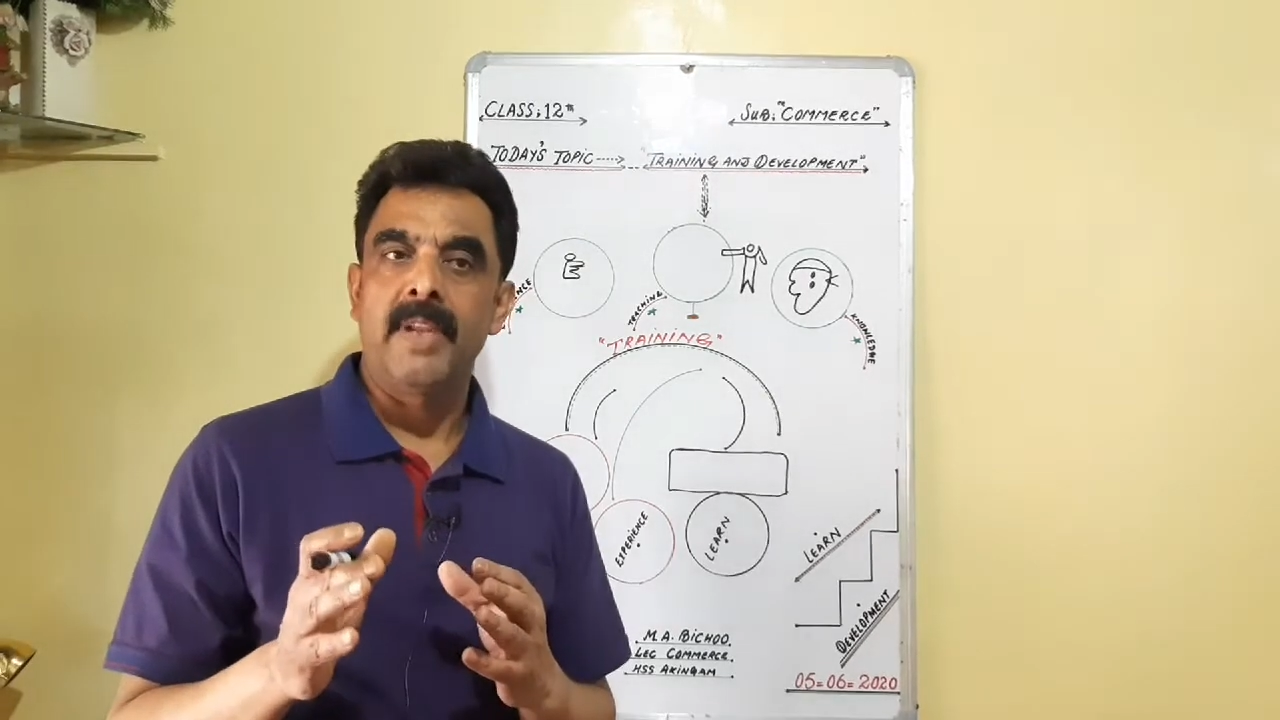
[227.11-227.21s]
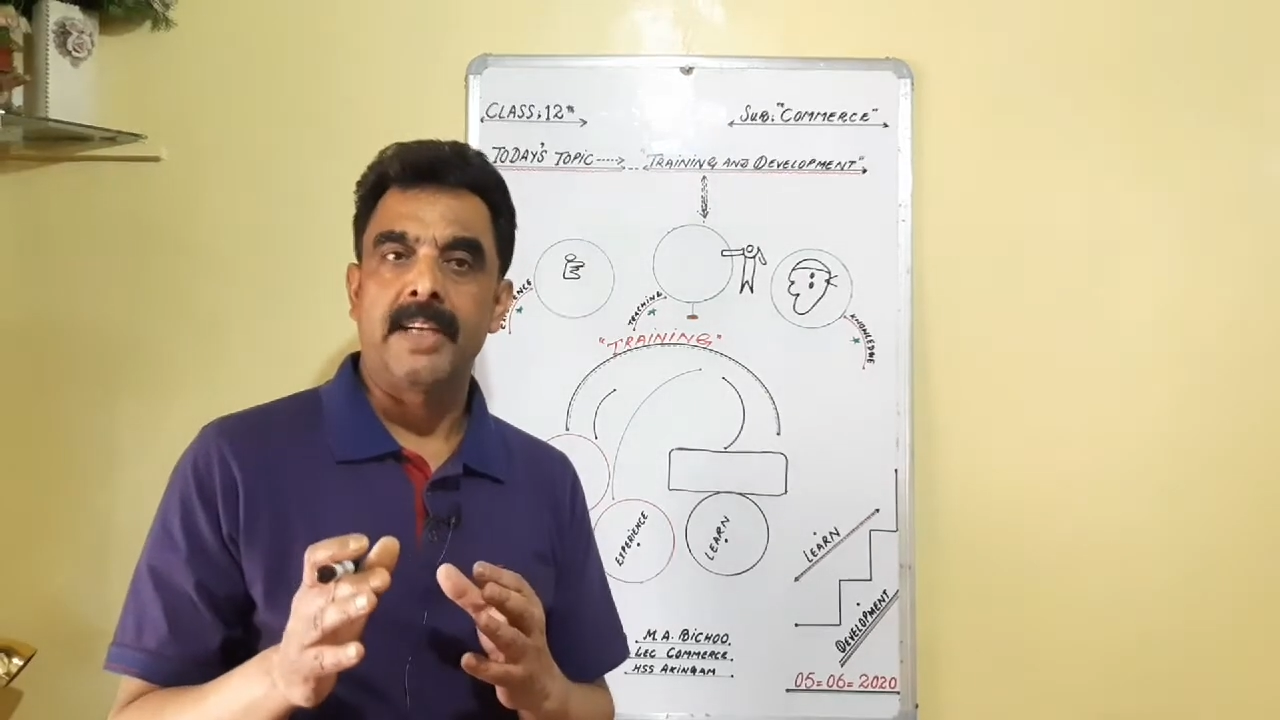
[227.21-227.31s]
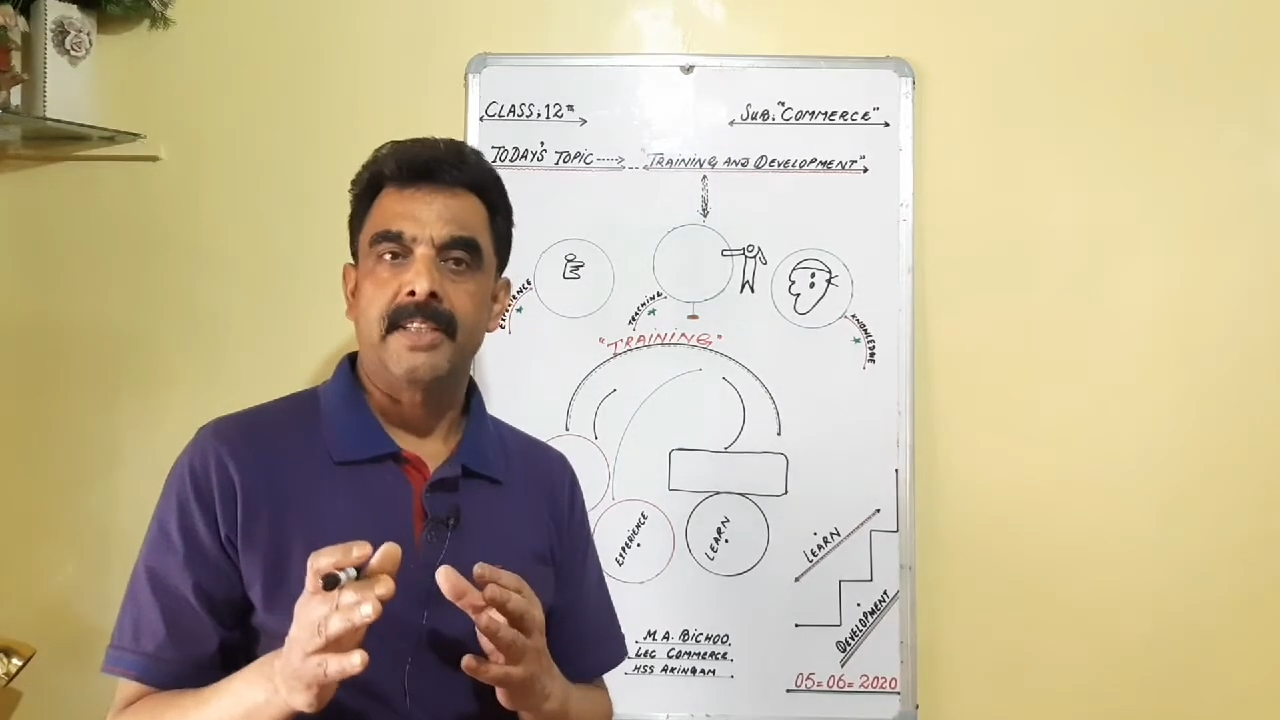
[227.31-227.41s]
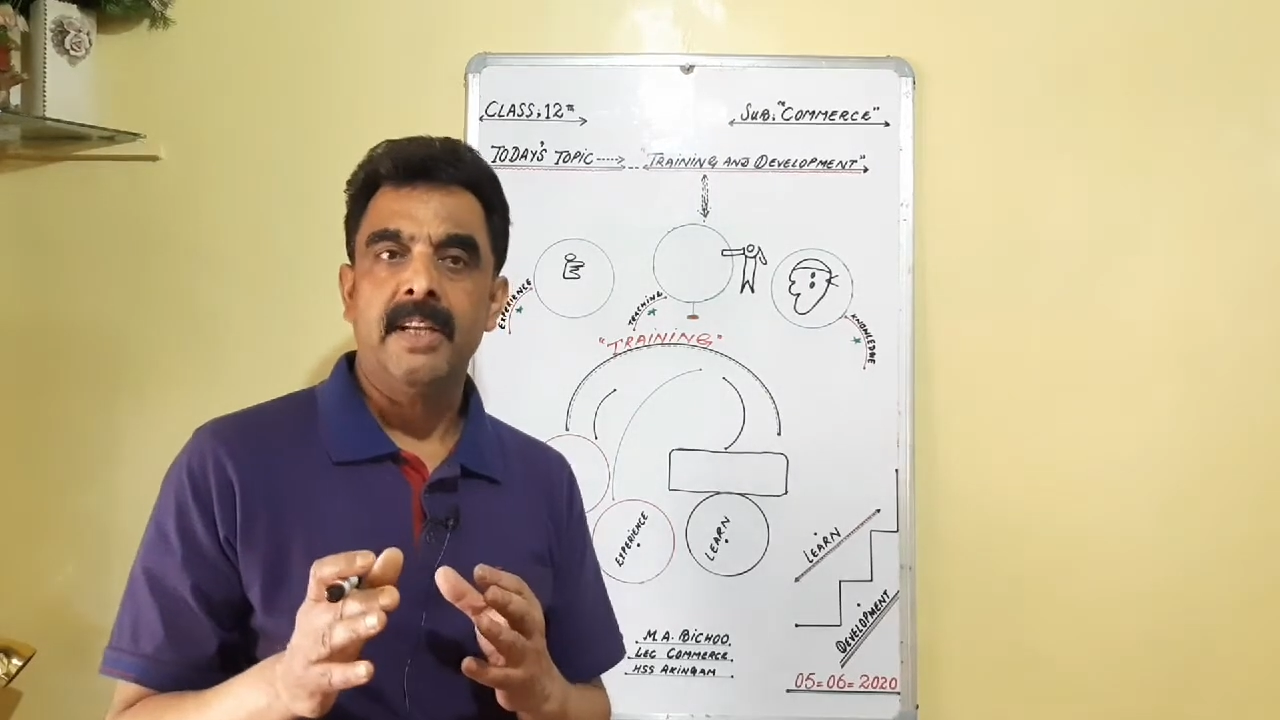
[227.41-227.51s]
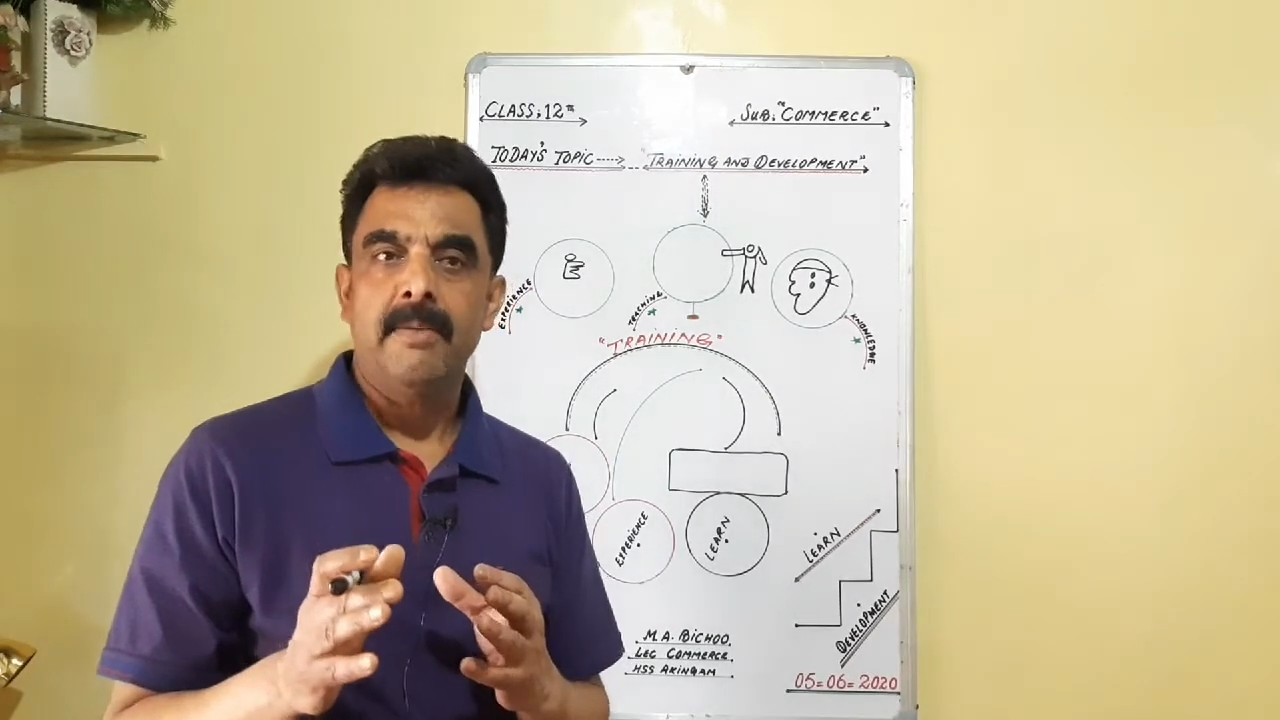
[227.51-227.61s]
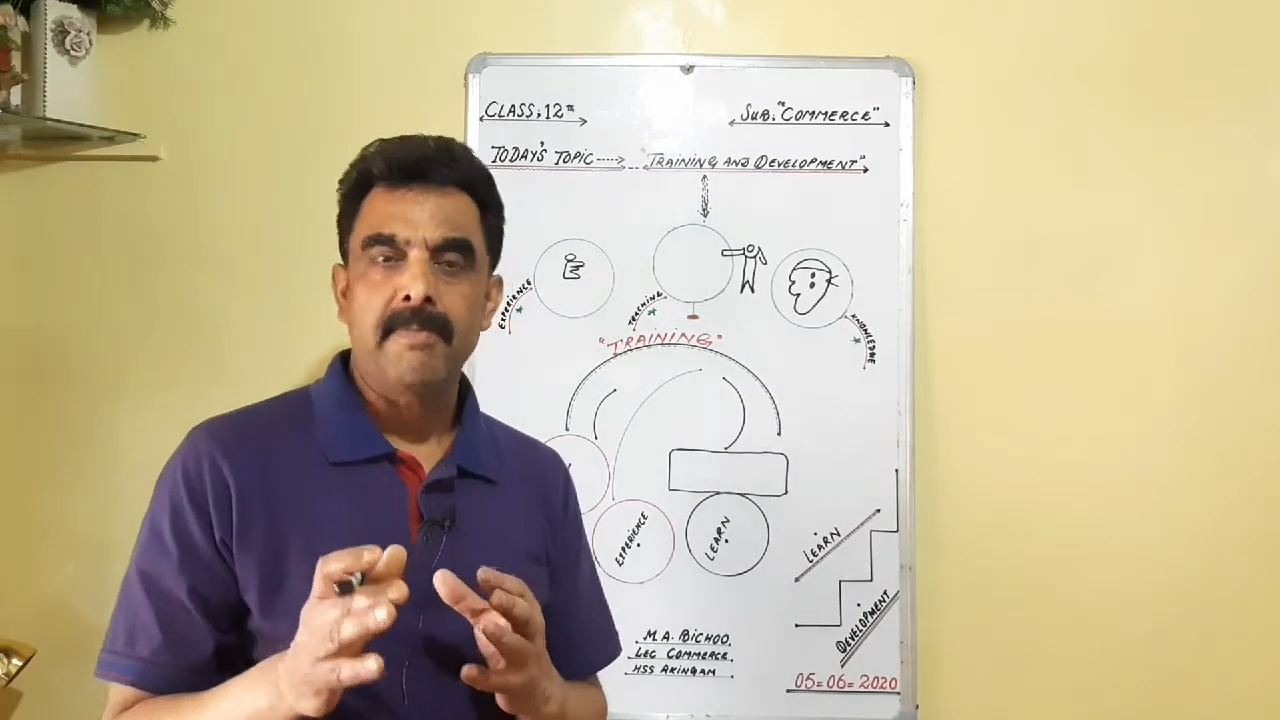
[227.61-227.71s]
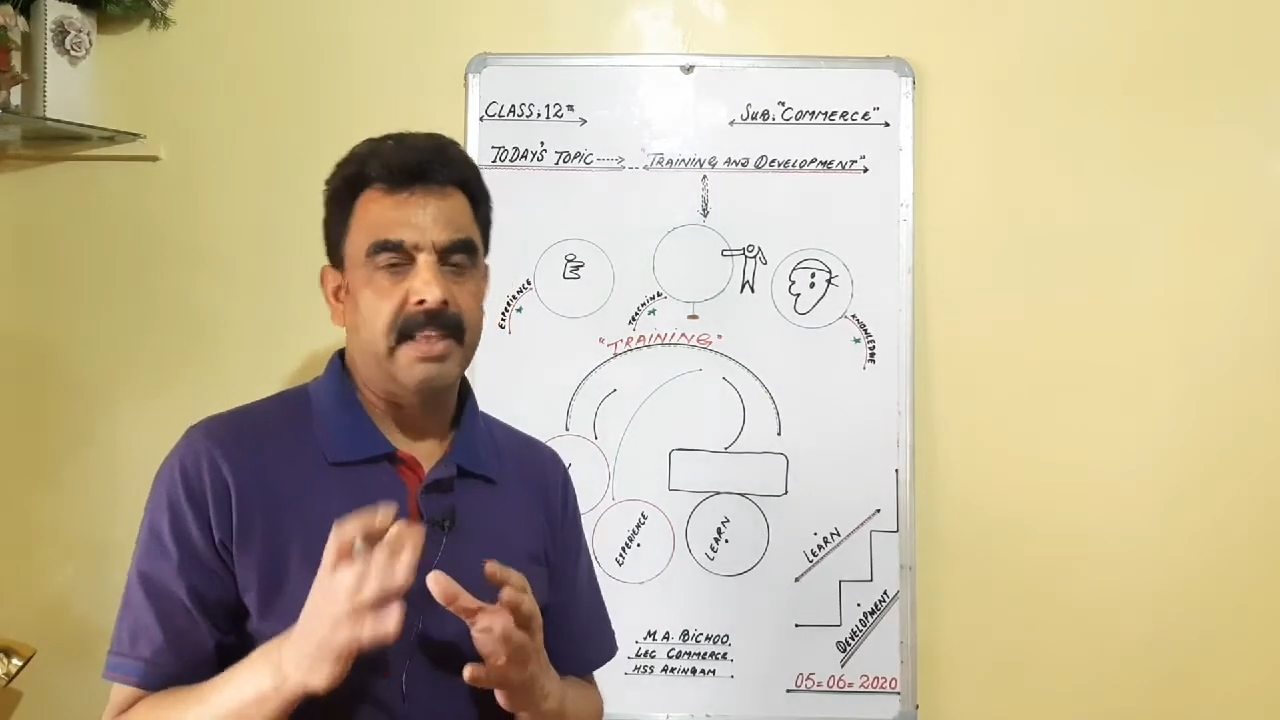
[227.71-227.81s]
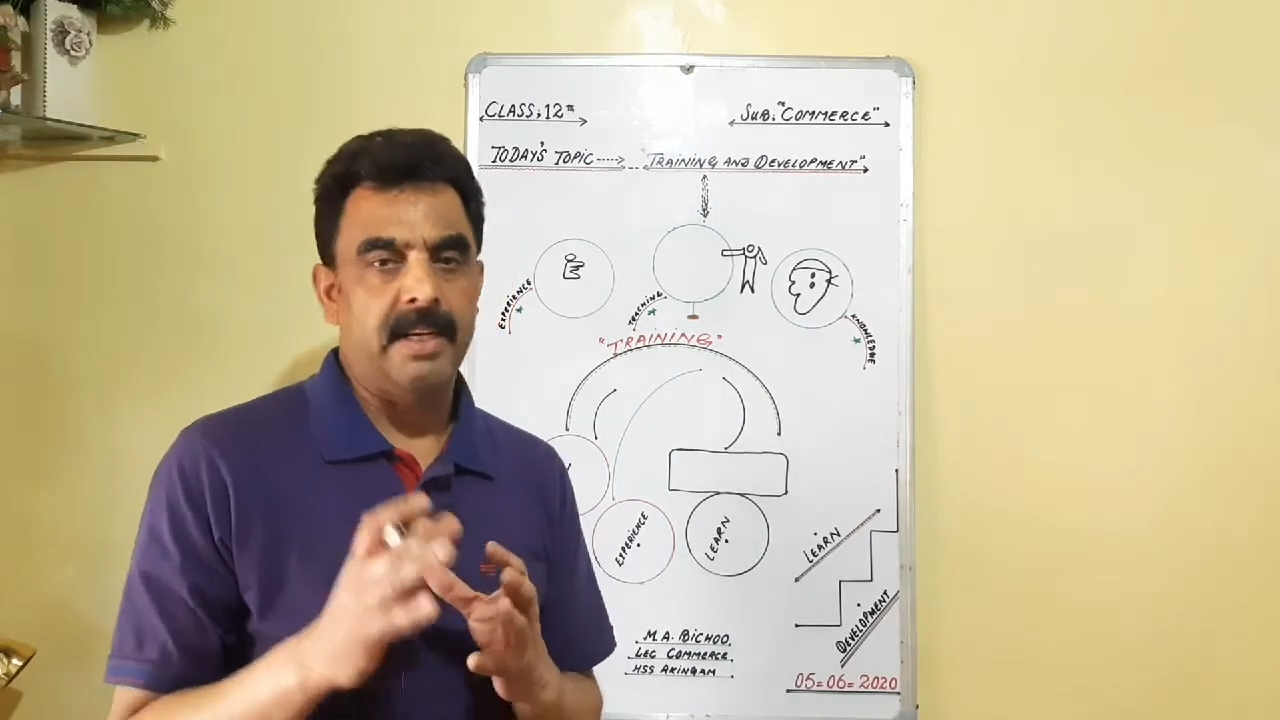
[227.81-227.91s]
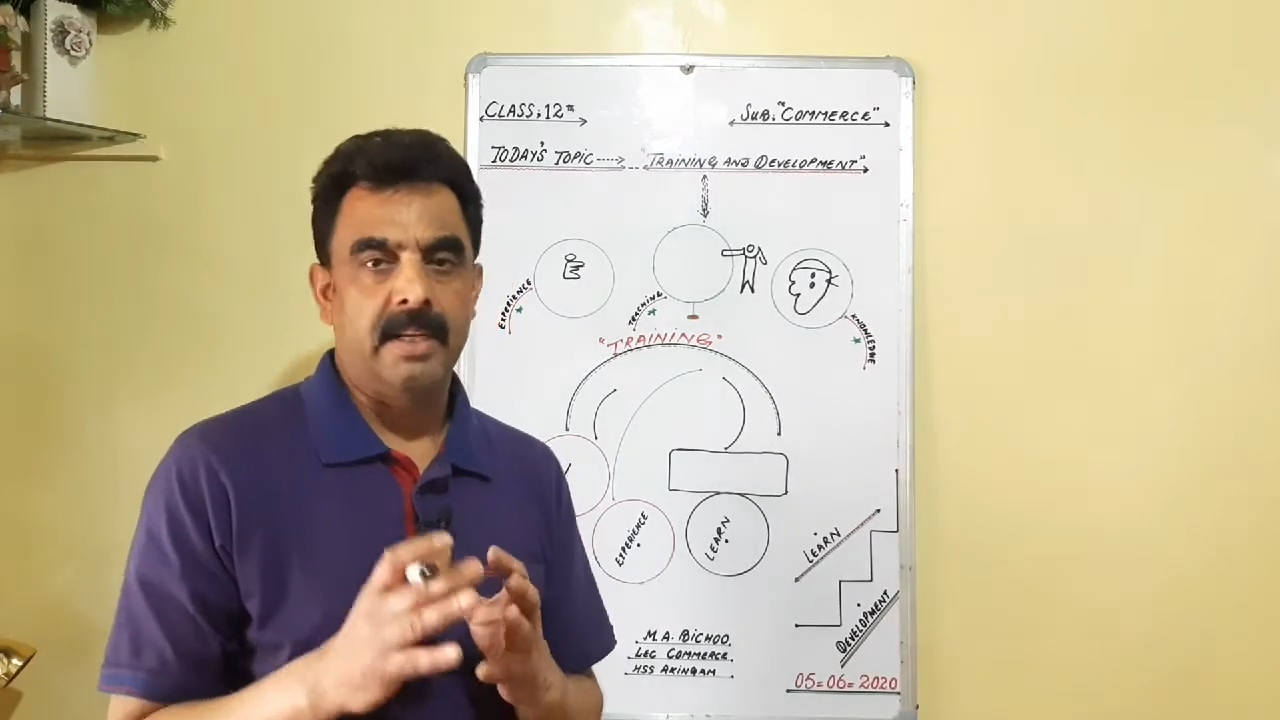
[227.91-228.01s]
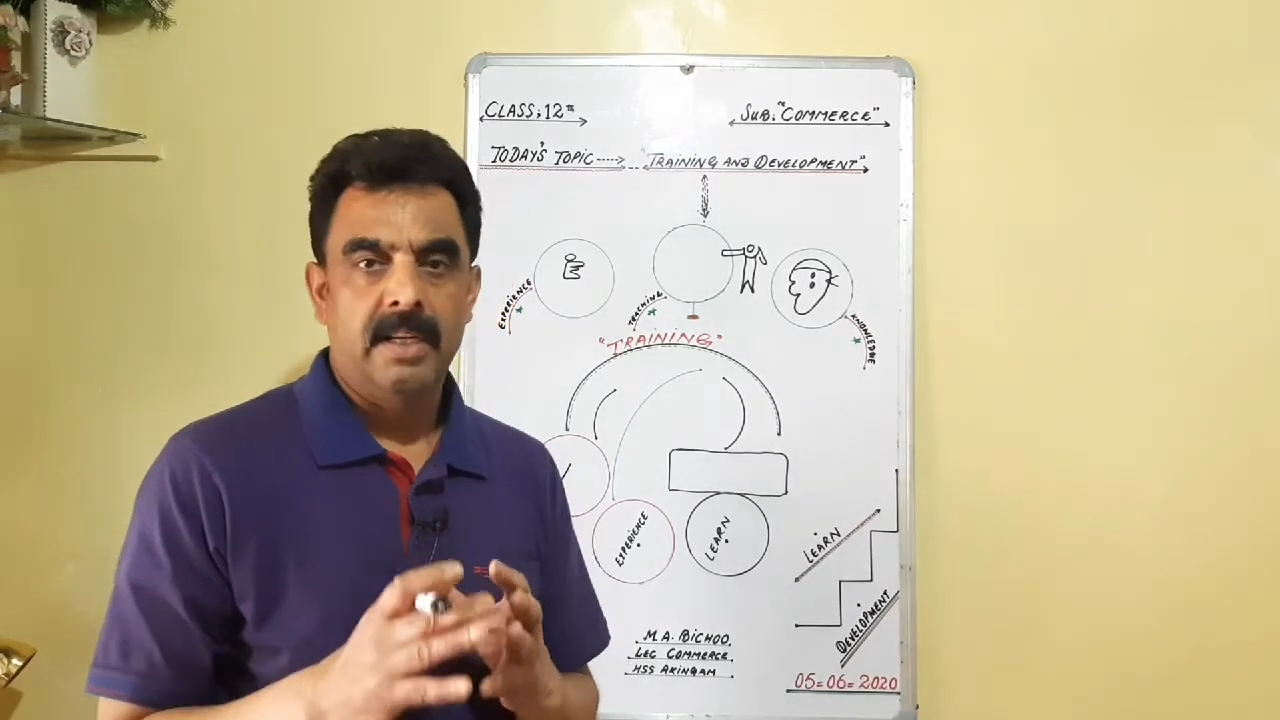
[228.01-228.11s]
lecture
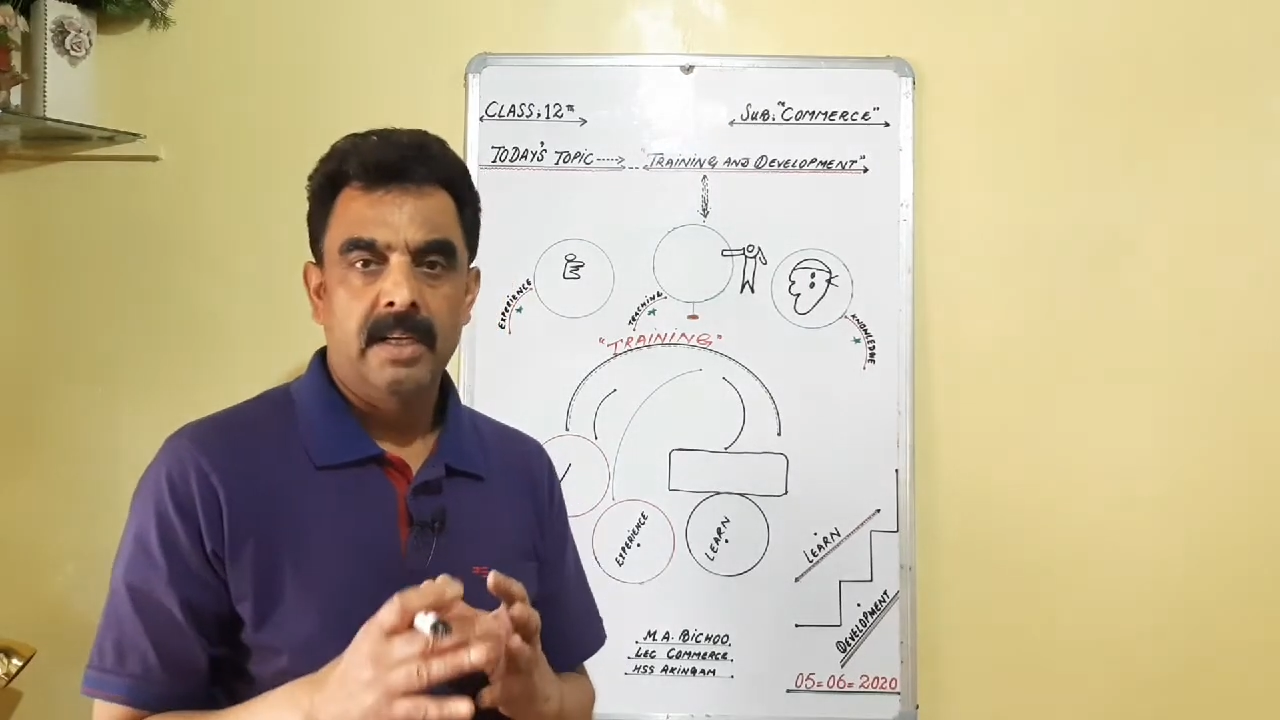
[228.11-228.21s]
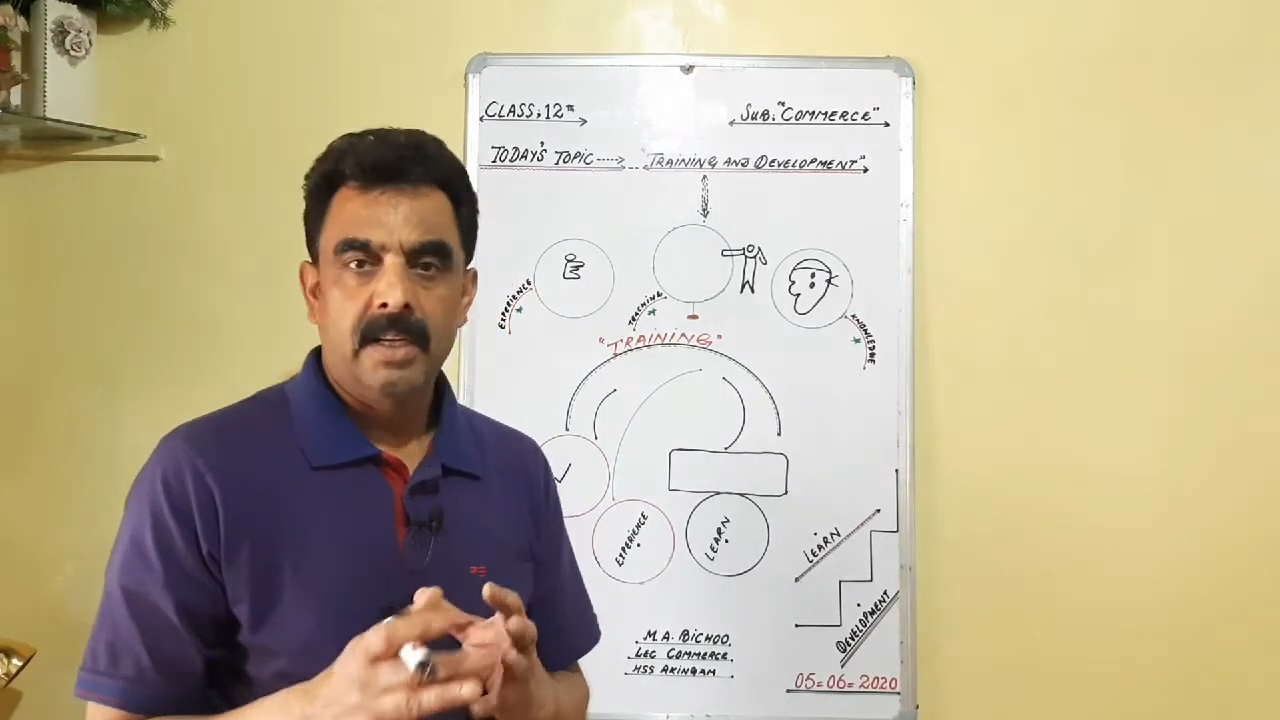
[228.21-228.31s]
method.